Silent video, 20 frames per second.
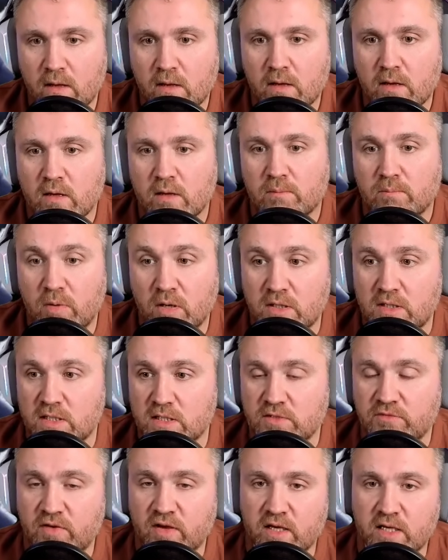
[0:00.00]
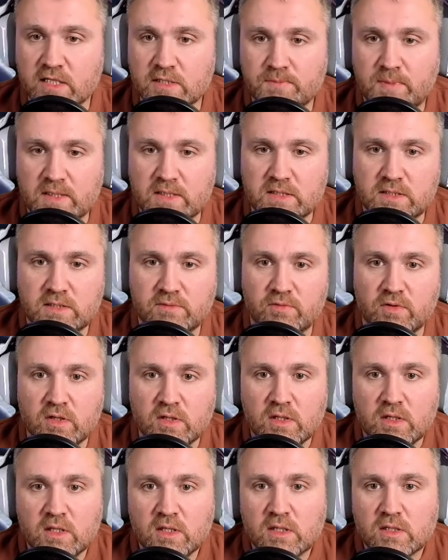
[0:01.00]
But it's very expensive.
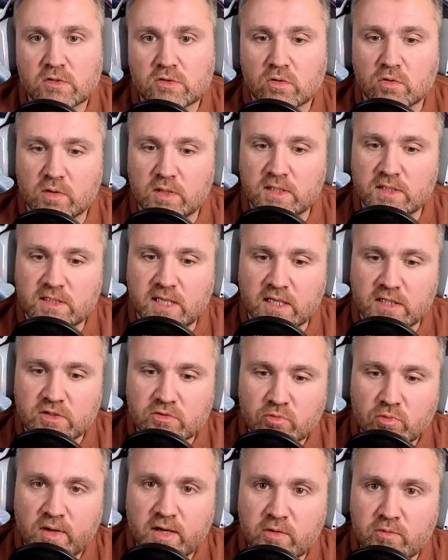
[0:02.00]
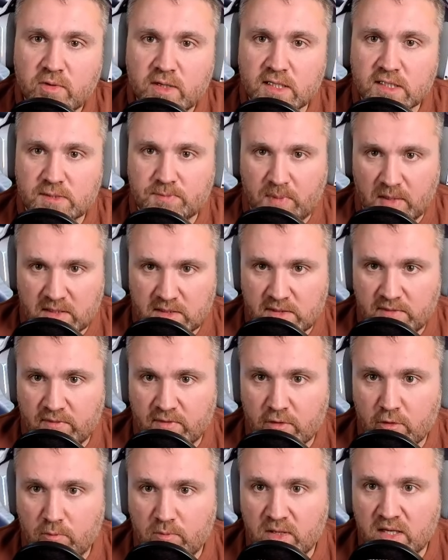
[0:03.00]
So it gets really expensive at
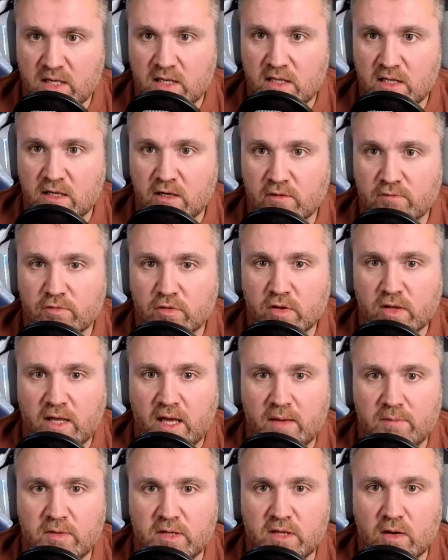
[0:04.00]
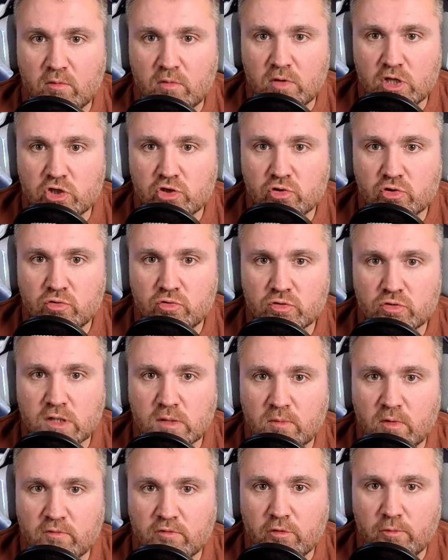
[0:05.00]
the beginning of the game, and I will show you some
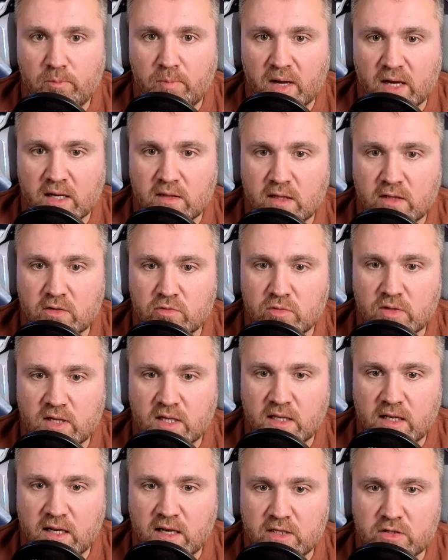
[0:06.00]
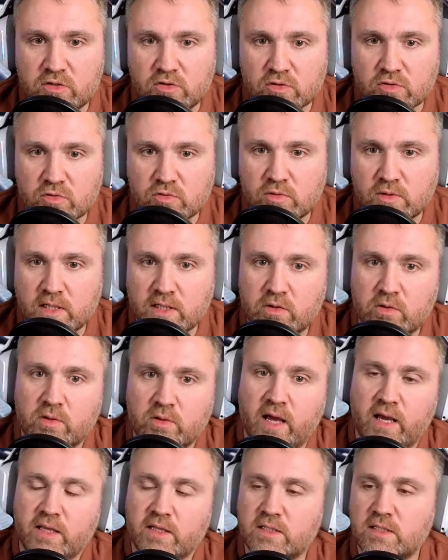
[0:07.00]
of the packs that you get later so you get an
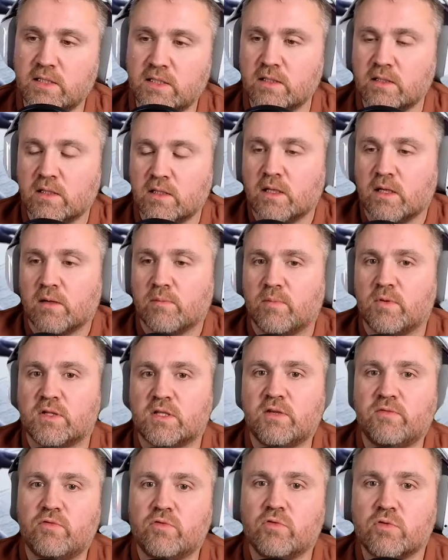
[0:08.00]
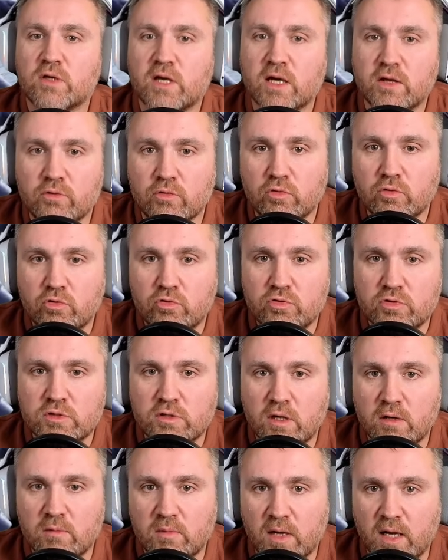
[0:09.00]
idea. But if you look at the
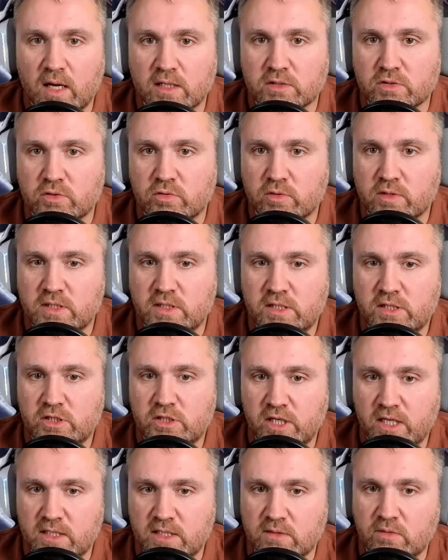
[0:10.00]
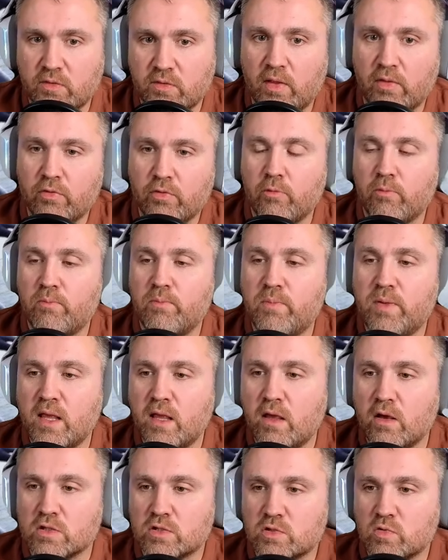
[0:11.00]
custom archery chest, that's the
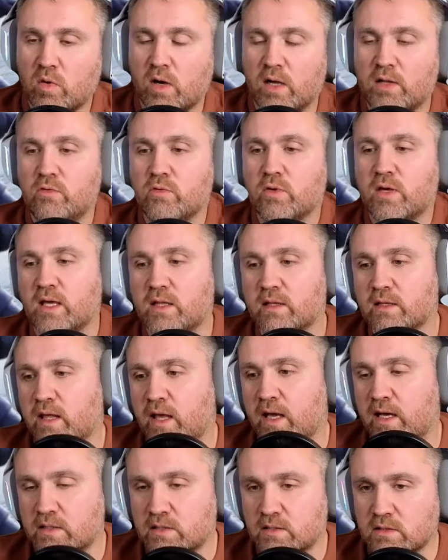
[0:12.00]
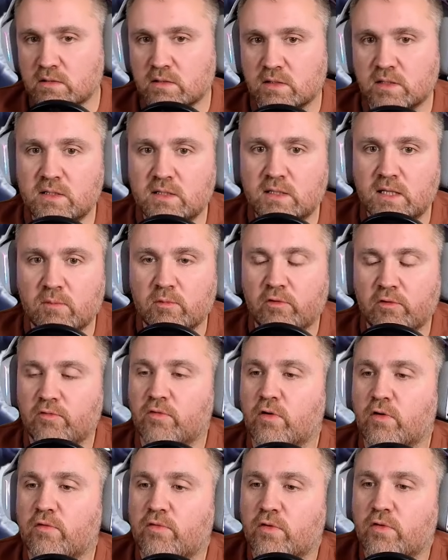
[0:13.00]
biggest one you can get in terms
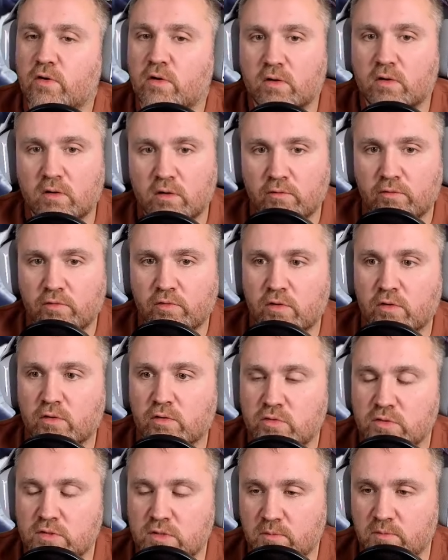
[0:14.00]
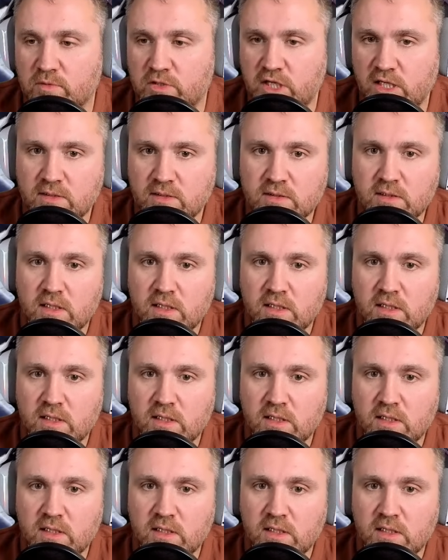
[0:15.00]
of a custom chest,